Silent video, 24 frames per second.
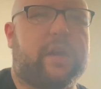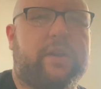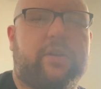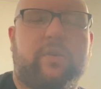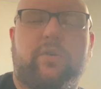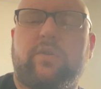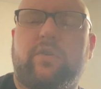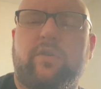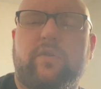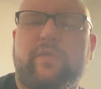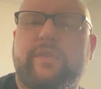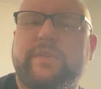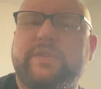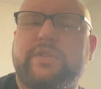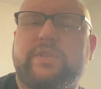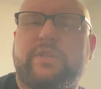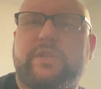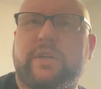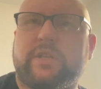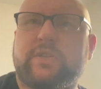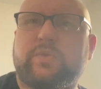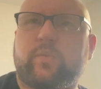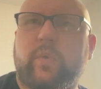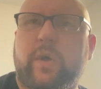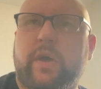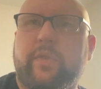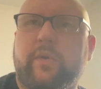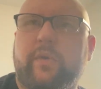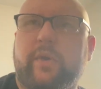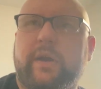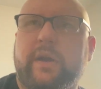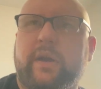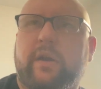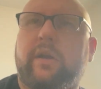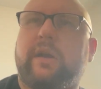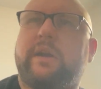don't know if it's just
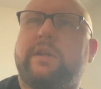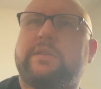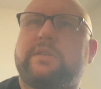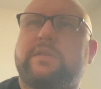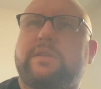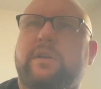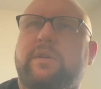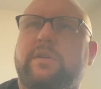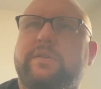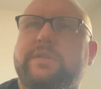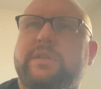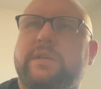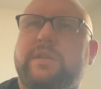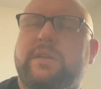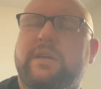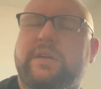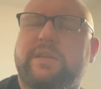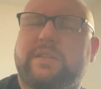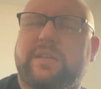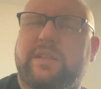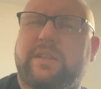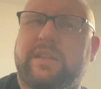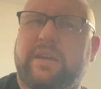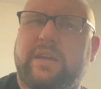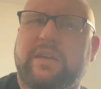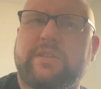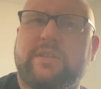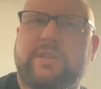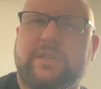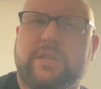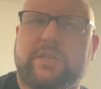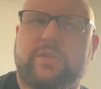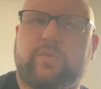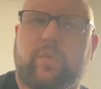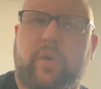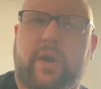weathering or installs he does. I think it's
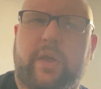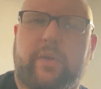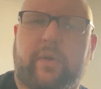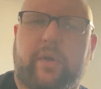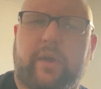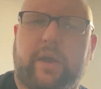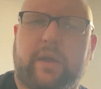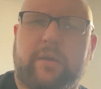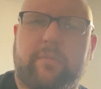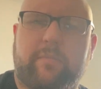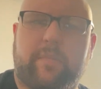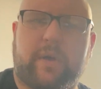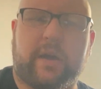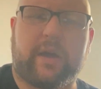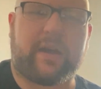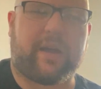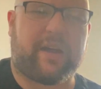just weathering, but